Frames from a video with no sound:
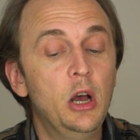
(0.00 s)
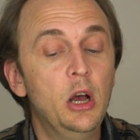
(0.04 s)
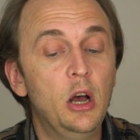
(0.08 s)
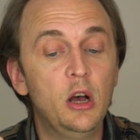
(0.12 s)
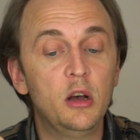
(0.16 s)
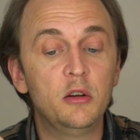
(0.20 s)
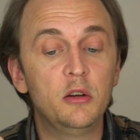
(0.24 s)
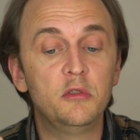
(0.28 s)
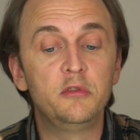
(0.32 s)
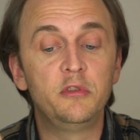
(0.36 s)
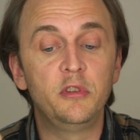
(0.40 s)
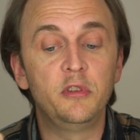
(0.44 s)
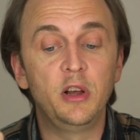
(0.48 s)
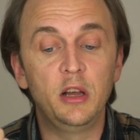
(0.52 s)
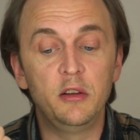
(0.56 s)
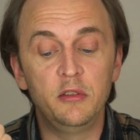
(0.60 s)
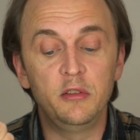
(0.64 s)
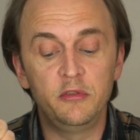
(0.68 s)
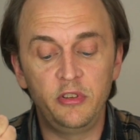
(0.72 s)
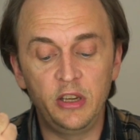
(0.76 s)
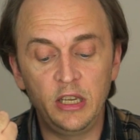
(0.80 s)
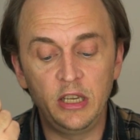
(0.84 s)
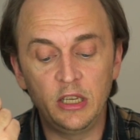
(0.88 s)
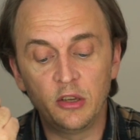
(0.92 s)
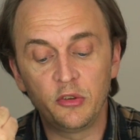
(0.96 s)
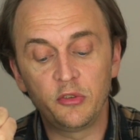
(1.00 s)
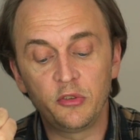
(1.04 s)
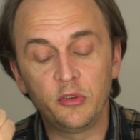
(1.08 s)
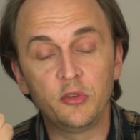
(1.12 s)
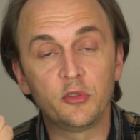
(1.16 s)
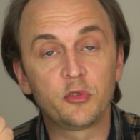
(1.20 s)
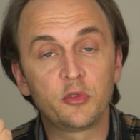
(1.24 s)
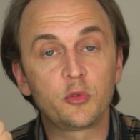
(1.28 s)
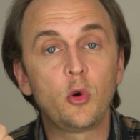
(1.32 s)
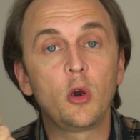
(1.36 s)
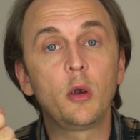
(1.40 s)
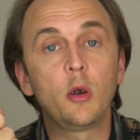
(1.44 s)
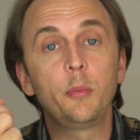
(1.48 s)
of Venus
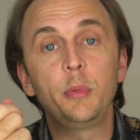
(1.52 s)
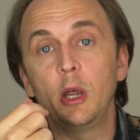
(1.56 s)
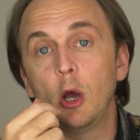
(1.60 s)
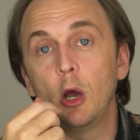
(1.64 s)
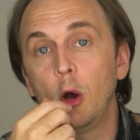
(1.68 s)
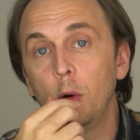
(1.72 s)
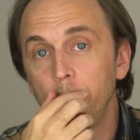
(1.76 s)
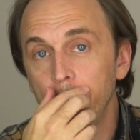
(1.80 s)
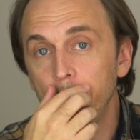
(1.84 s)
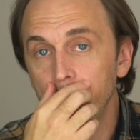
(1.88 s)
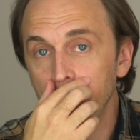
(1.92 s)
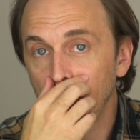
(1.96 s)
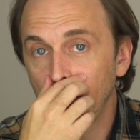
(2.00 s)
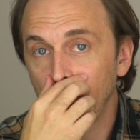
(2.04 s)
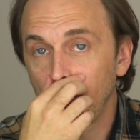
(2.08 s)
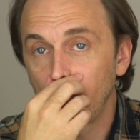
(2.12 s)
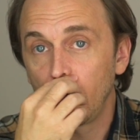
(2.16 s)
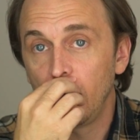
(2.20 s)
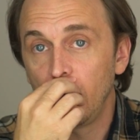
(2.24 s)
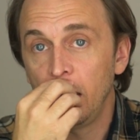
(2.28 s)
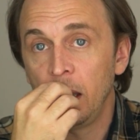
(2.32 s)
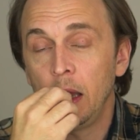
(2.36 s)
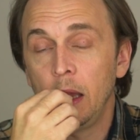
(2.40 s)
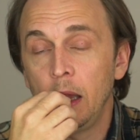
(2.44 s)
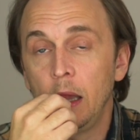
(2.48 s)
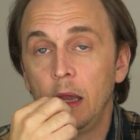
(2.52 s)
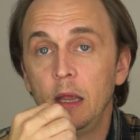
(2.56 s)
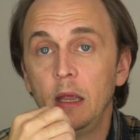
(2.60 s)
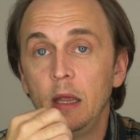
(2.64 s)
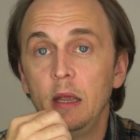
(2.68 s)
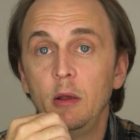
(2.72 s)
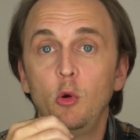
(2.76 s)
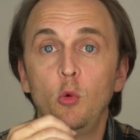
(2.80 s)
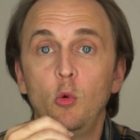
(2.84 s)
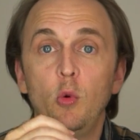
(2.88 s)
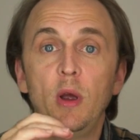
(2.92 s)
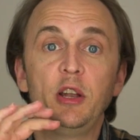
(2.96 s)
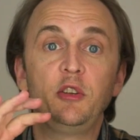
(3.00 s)
and Scorpio,
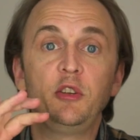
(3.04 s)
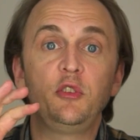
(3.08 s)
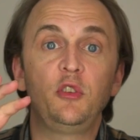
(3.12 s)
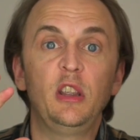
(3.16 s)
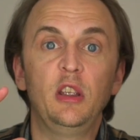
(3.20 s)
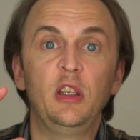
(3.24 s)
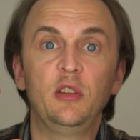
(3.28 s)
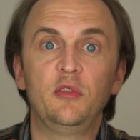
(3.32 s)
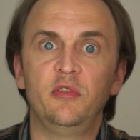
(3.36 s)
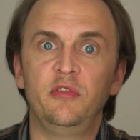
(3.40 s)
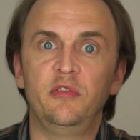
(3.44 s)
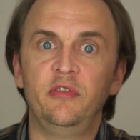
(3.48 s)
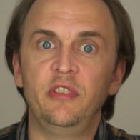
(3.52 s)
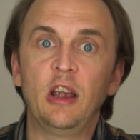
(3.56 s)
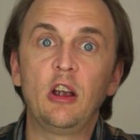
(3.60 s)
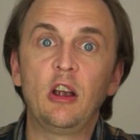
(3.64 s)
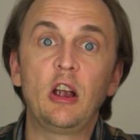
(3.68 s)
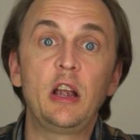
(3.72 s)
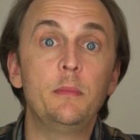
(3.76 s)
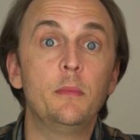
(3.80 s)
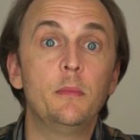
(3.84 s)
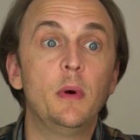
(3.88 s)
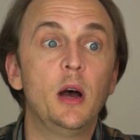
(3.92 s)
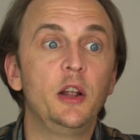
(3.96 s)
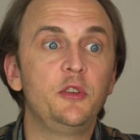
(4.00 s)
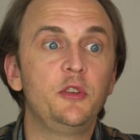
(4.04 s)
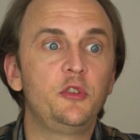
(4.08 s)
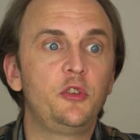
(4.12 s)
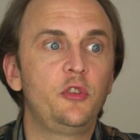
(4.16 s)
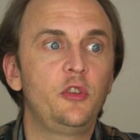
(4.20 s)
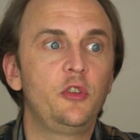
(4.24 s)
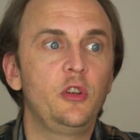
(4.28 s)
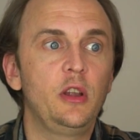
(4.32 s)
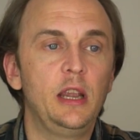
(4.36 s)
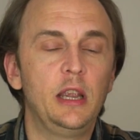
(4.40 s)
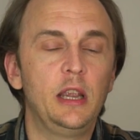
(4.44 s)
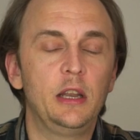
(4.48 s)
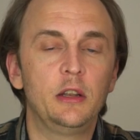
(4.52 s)
which is very
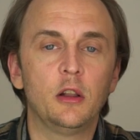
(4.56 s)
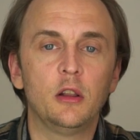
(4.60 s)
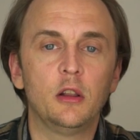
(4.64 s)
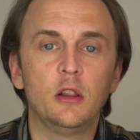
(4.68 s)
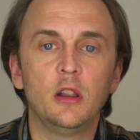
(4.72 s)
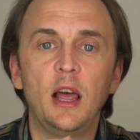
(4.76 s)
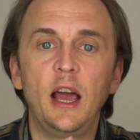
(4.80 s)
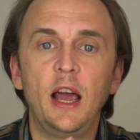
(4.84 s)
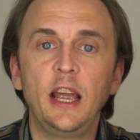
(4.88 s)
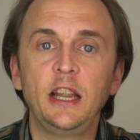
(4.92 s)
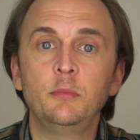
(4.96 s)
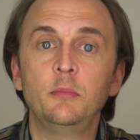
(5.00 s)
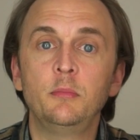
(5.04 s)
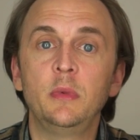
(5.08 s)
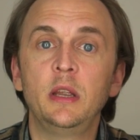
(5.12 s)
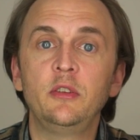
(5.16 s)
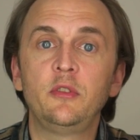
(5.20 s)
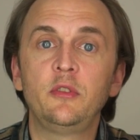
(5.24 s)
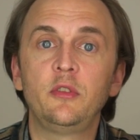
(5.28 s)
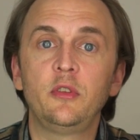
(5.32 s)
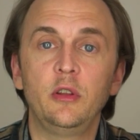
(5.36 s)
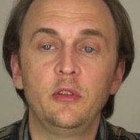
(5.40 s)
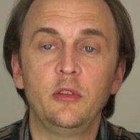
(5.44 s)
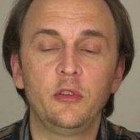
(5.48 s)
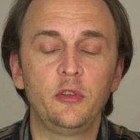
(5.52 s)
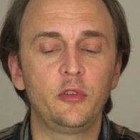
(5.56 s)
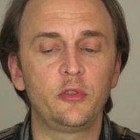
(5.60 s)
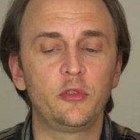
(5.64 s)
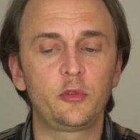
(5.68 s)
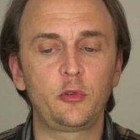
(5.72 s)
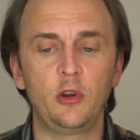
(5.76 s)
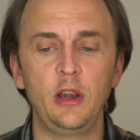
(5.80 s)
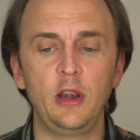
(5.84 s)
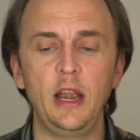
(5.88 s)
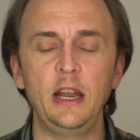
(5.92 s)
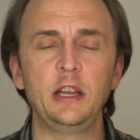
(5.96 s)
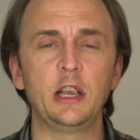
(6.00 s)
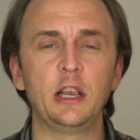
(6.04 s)
much in alignment, and this is
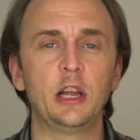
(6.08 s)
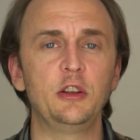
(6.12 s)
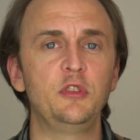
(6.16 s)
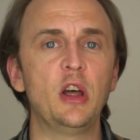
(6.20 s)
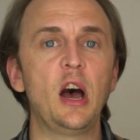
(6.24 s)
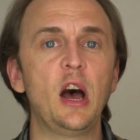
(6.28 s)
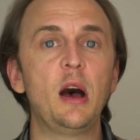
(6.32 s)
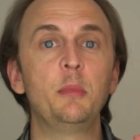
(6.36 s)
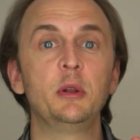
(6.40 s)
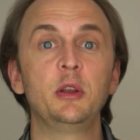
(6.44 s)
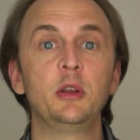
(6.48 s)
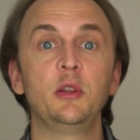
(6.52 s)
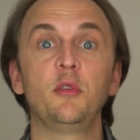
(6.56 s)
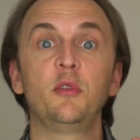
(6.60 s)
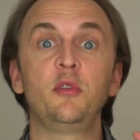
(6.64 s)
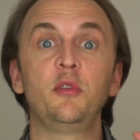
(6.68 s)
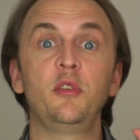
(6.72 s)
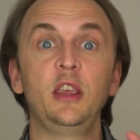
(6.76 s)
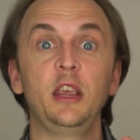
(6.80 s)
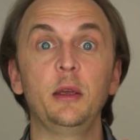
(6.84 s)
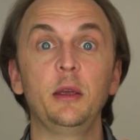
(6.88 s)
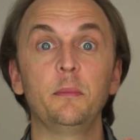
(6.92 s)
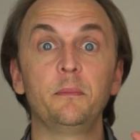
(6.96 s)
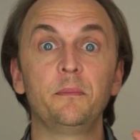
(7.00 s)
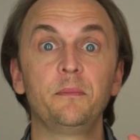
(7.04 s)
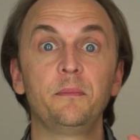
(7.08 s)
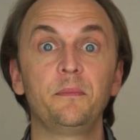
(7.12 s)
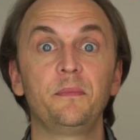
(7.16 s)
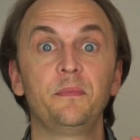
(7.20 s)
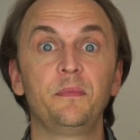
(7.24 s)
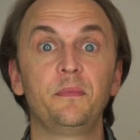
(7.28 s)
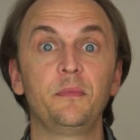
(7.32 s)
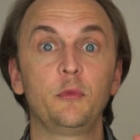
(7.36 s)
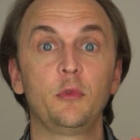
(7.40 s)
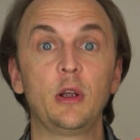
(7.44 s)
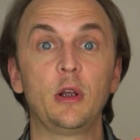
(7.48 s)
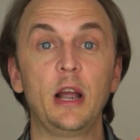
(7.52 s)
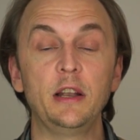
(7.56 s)
creating a dominant theme
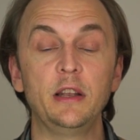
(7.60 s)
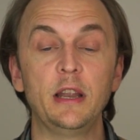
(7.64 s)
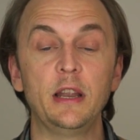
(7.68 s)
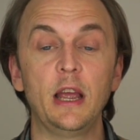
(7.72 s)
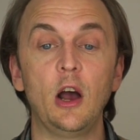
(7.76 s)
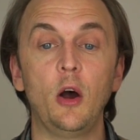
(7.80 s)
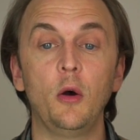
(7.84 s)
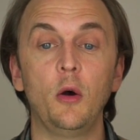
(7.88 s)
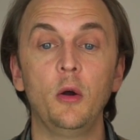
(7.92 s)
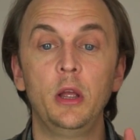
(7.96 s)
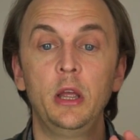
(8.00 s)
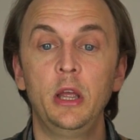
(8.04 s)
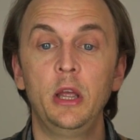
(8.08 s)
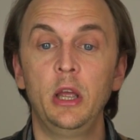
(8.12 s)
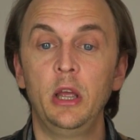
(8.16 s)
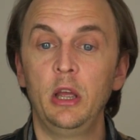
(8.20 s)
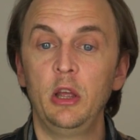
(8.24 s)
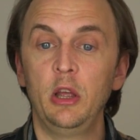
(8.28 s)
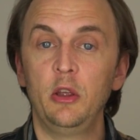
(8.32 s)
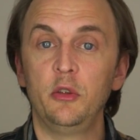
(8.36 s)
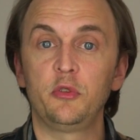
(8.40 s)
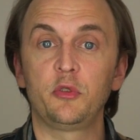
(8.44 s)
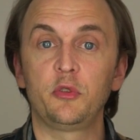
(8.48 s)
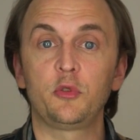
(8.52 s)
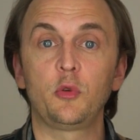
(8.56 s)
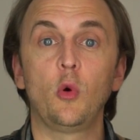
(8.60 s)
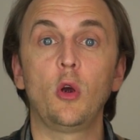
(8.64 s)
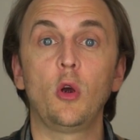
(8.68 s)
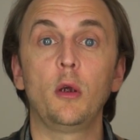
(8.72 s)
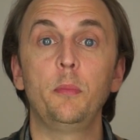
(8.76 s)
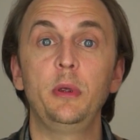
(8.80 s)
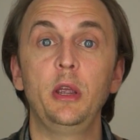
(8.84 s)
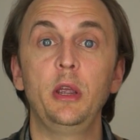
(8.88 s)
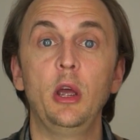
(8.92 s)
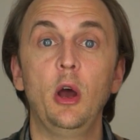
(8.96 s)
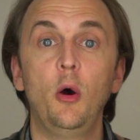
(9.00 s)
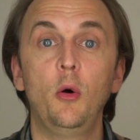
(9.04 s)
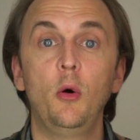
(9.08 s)
right now.
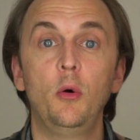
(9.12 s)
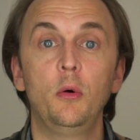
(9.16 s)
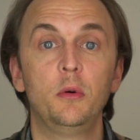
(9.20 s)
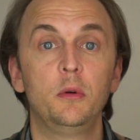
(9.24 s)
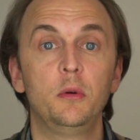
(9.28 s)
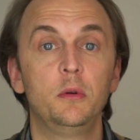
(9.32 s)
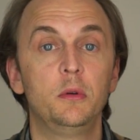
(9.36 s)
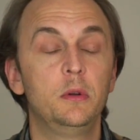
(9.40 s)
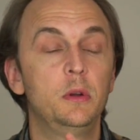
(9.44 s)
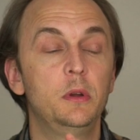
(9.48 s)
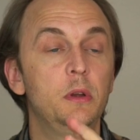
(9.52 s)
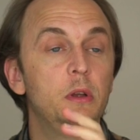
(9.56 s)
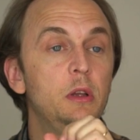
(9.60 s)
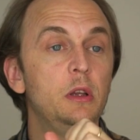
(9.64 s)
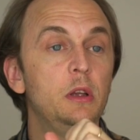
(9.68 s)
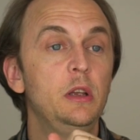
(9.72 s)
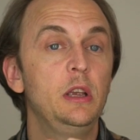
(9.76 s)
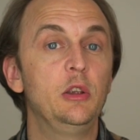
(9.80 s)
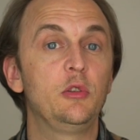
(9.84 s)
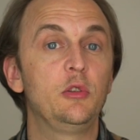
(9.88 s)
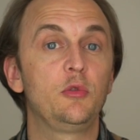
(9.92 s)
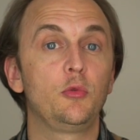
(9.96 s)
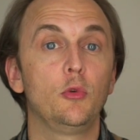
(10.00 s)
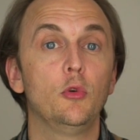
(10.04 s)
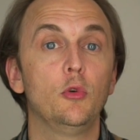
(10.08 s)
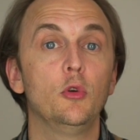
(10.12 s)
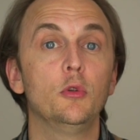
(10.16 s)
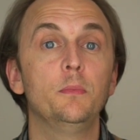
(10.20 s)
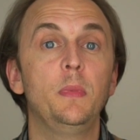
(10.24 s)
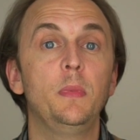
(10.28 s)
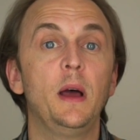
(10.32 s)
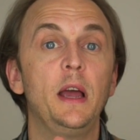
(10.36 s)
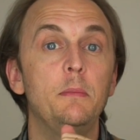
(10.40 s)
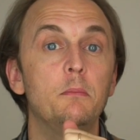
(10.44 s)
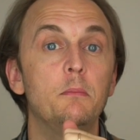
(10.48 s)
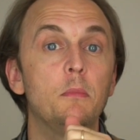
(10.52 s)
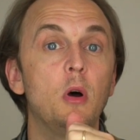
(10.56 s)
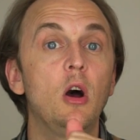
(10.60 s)
Scorpio is ruled
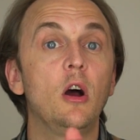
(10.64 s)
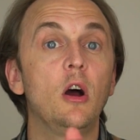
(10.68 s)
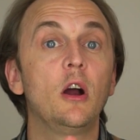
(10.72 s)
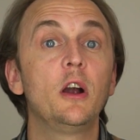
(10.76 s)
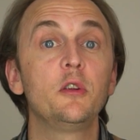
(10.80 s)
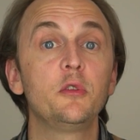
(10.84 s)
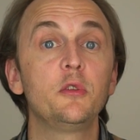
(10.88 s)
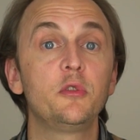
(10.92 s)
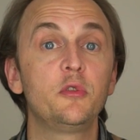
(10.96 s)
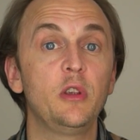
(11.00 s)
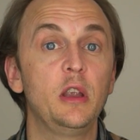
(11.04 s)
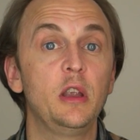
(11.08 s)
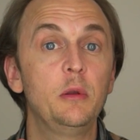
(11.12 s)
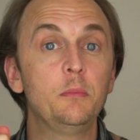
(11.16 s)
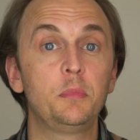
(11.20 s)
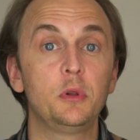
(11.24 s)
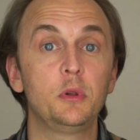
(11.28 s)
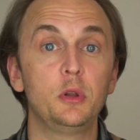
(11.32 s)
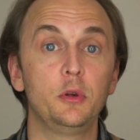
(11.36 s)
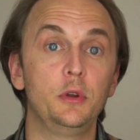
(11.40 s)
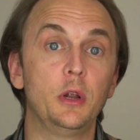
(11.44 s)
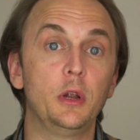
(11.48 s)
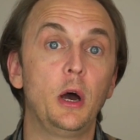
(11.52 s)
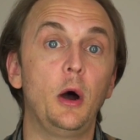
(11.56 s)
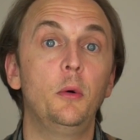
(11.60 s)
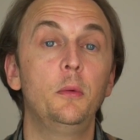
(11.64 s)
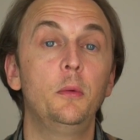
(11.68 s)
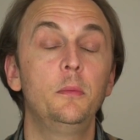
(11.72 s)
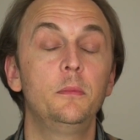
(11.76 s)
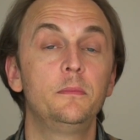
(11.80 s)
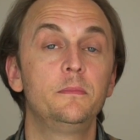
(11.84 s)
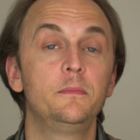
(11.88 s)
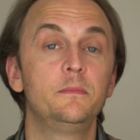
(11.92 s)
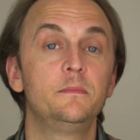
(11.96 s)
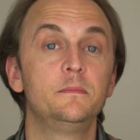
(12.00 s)
by Mars and Pluto.